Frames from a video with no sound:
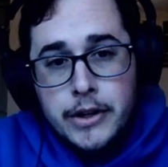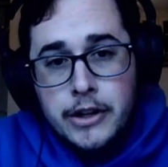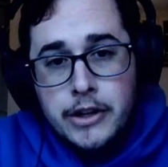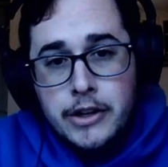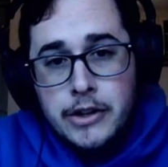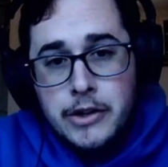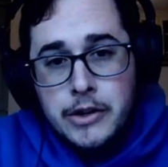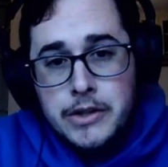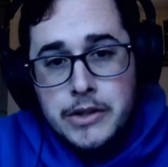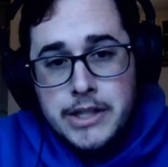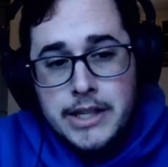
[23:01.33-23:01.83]
the
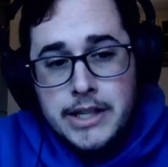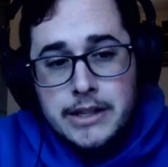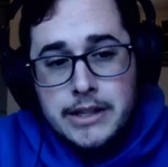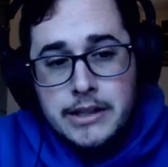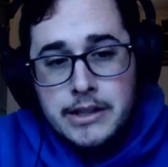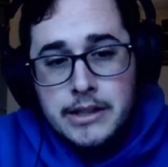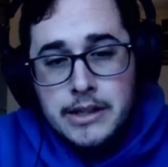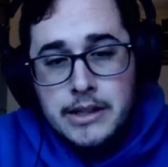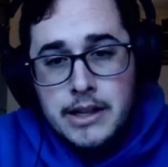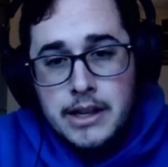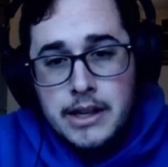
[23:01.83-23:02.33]
good news
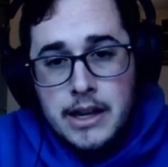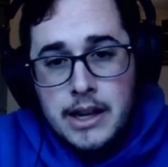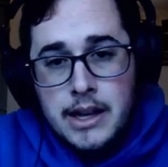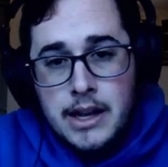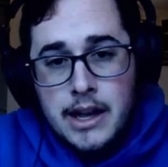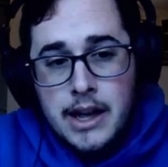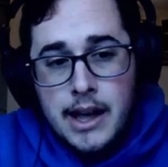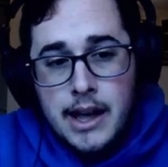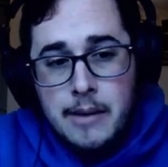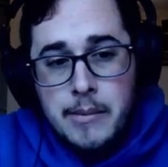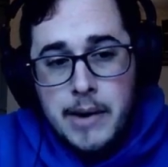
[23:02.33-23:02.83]
is
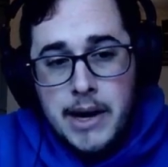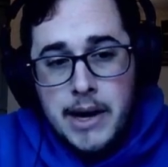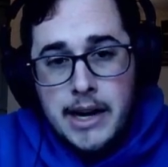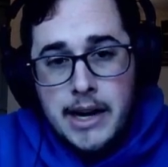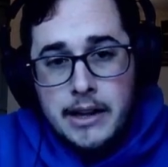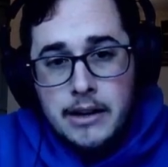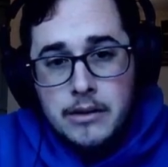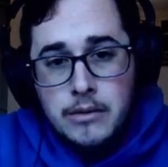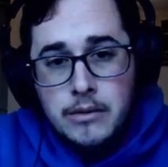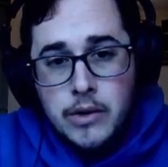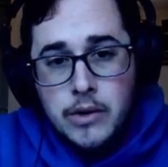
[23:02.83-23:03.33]
I
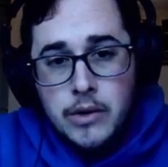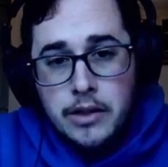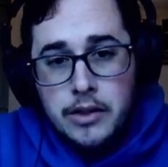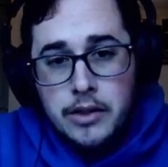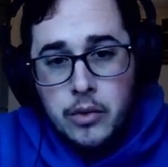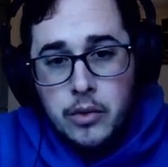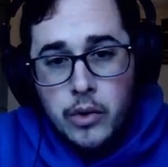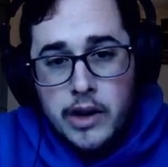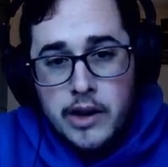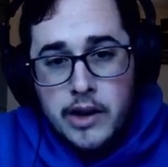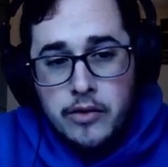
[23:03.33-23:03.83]
made it
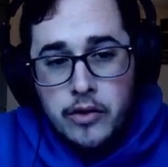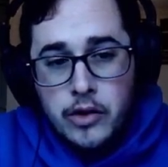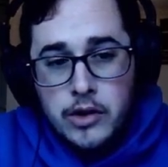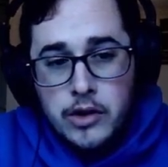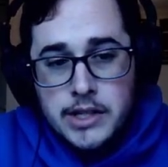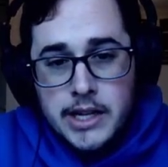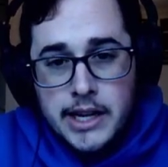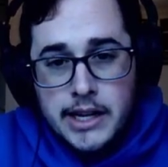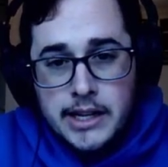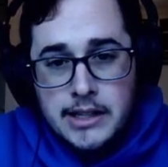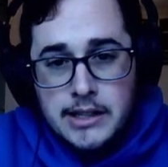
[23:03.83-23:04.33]
with
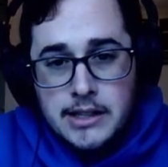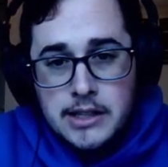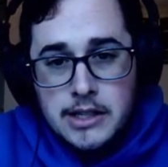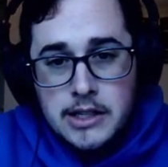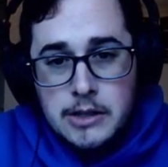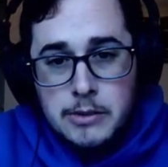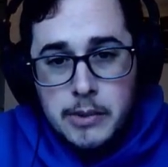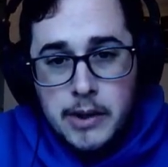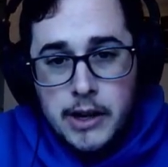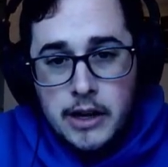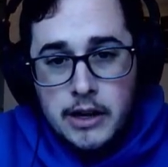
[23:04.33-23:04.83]
24
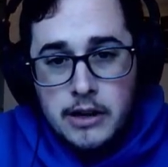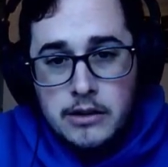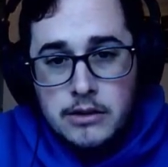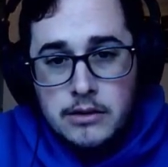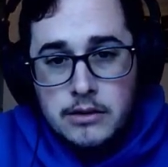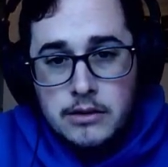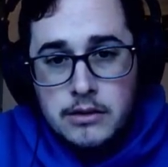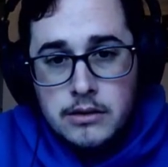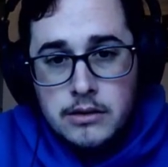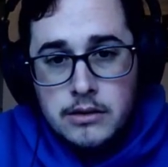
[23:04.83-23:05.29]
seconds to spare.